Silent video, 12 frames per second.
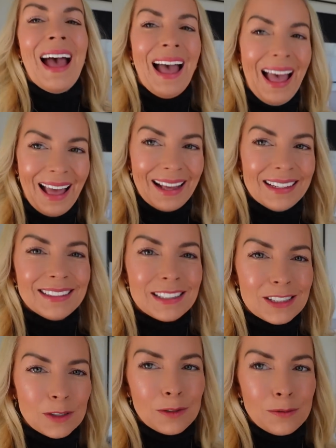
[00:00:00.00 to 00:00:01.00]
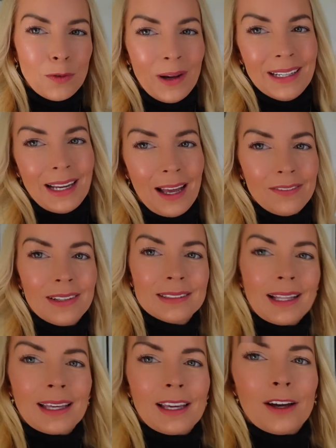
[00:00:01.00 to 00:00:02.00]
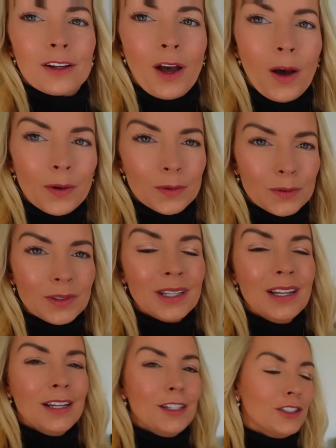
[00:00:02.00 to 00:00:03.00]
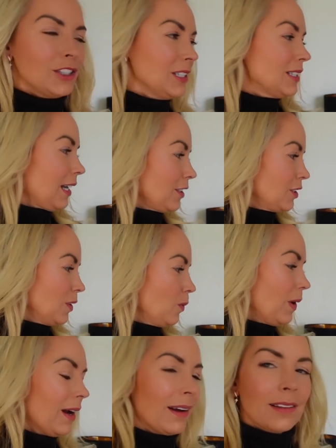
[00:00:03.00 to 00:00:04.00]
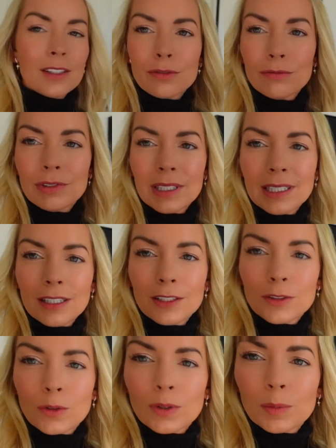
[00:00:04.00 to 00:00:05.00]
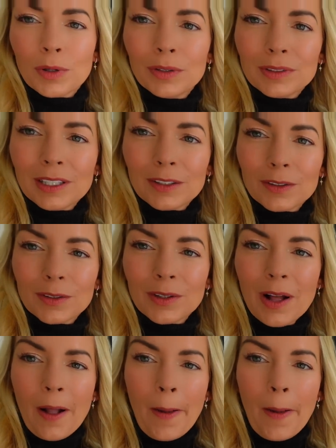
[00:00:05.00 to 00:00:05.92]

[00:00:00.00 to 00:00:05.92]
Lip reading: And to avoid having like a cone, she's actually wearing this really adorable little